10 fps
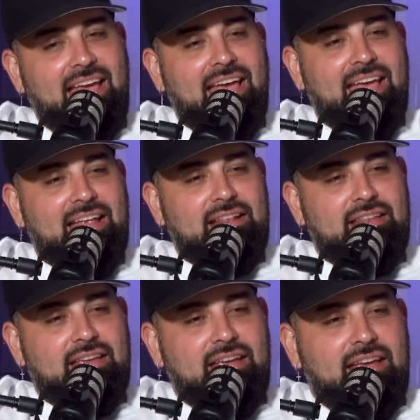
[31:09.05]

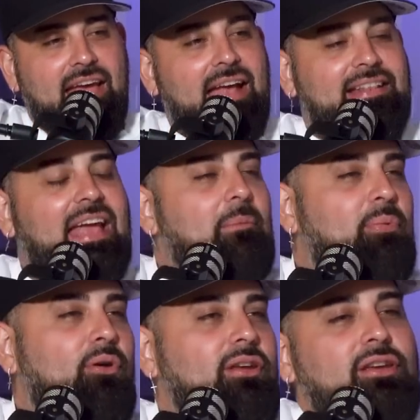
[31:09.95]
And at that
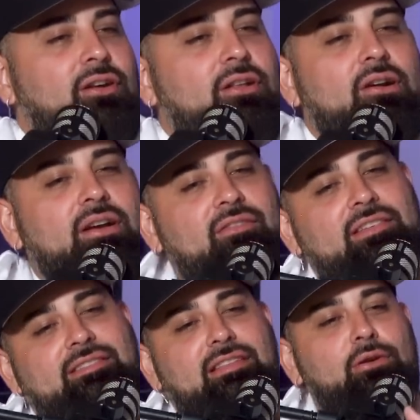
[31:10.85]
point, you don't know if
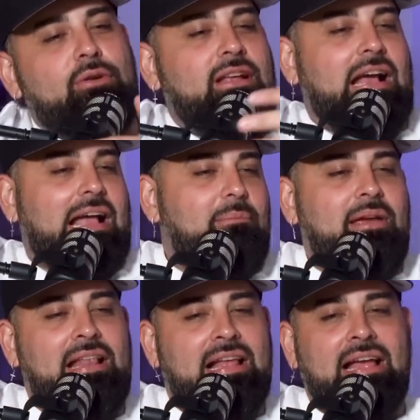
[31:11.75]
it's Luna,
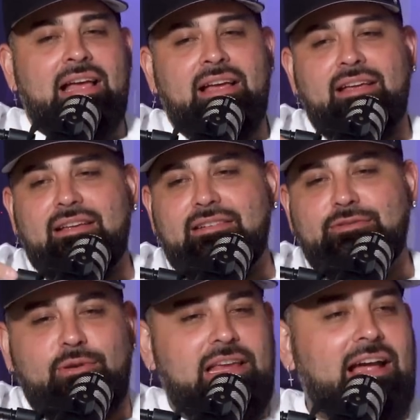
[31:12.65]
Camila,
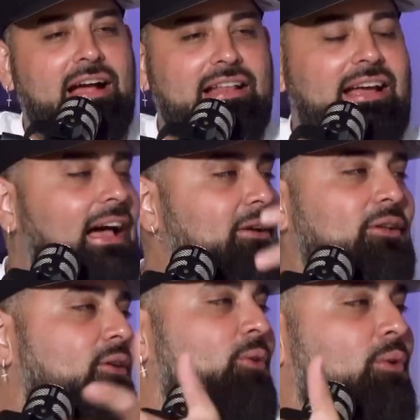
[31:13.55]
Juliana, I don't
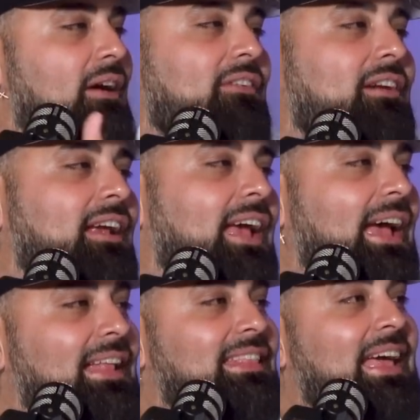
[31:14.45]
know, whoever
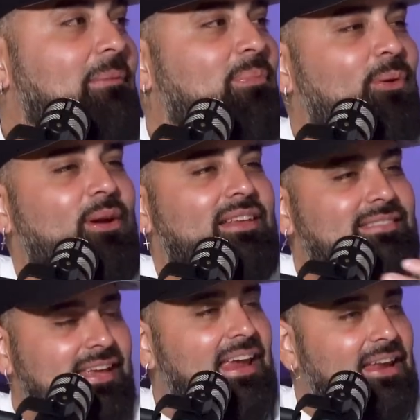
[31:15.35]
at that point is
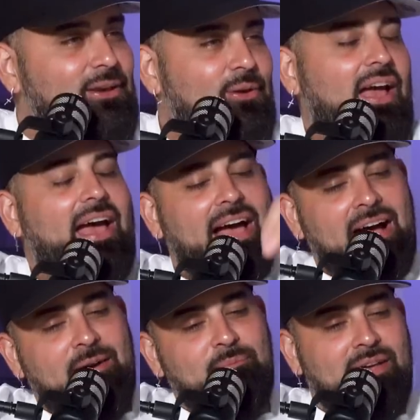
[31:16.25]
taking you.
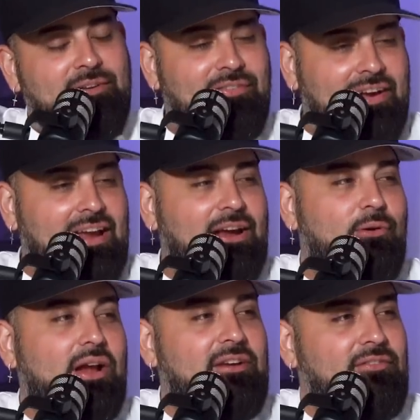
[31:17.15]
How motherfucking
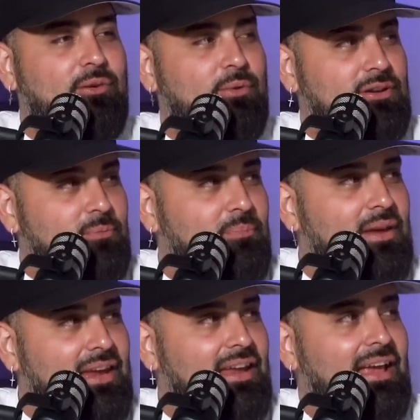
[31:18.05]
grateful would you be?